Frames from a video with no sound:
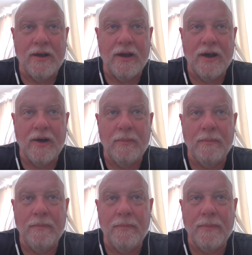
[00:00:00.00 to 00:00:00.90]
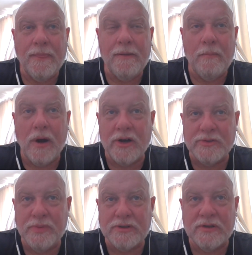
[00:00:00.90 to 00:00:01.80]
Um, Mars
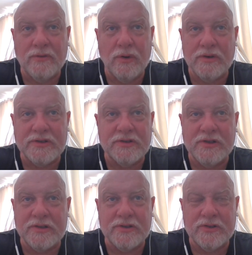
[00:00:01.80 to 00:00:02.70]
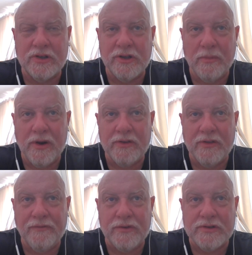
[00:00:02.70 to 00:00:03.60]
books, of course, just as good. The Mar-
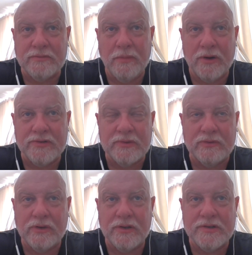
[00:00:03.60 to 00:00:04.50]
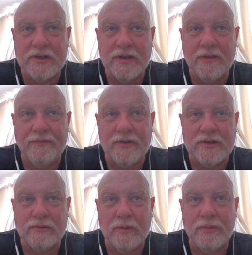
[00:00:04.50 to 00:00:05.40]
the first Barsoom trilogy, the first
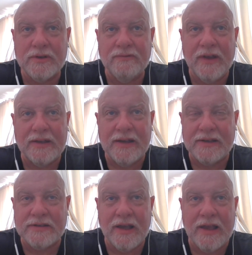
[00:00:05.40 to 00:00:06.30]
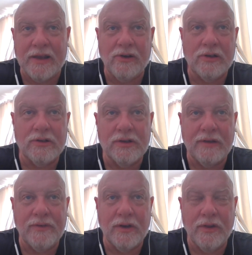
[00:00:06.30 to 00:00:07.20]
three books, fantastic. I had all
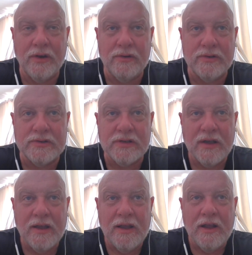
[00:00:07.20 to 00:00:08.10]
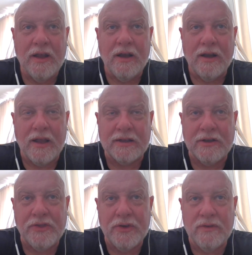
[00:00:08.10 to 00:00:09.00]
eleven of those, got to
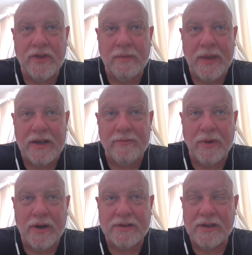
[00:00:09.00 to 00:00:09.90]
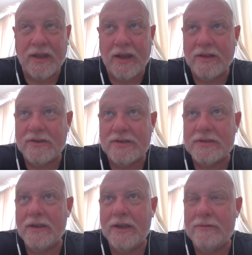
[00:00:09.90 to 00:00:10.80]
Thuvia, Maid of Mars, and I
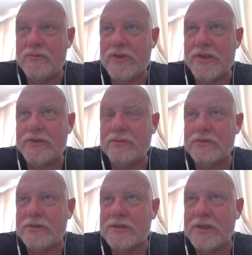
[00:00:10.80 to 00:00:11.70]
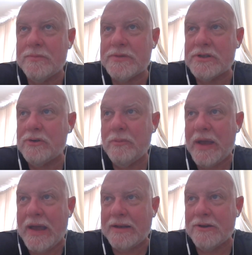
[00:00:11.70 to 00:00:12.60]
just it just seemed so
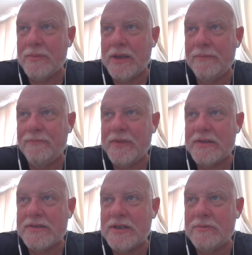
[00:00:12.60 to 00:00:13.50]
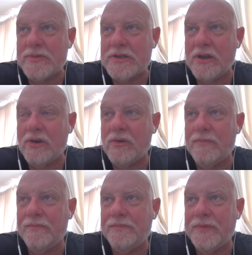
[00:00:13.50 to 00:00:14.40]
bad to me. It seemed so
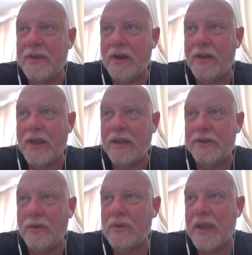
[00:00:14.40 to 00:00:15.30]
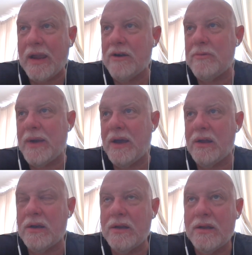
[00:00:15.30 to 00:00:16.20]
dull. I don't care
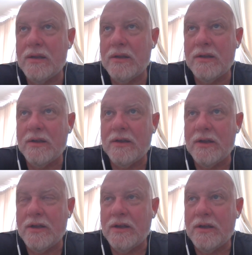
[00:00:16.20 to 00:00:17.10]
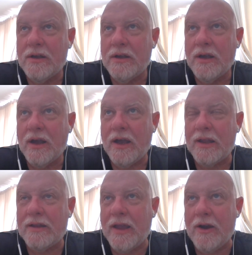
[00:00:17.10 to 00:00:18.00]
about. I
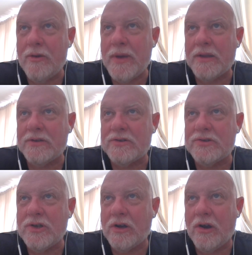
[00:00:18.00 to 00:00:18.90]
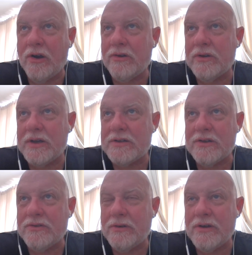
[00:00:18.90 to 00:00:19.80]
care about John Carter and
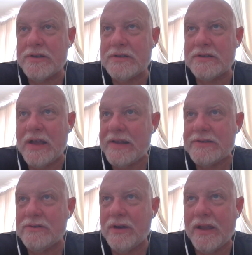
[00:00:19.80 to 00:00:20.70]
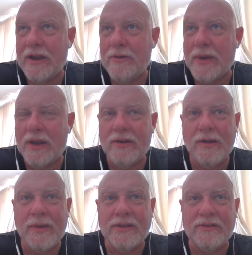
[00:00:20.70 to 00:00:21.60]
Dejah Thoris. That's who I care about. I don't care
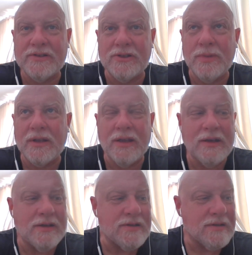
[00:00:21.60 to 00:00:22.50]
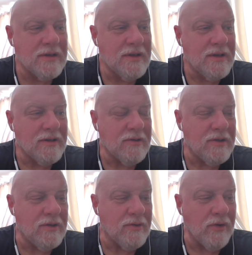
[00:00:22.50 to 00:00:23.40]
about their stupid kids,
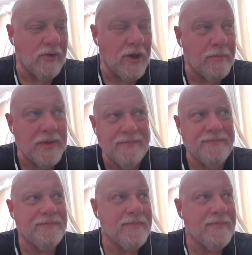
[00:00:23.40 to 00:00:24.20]
you know, grown up and.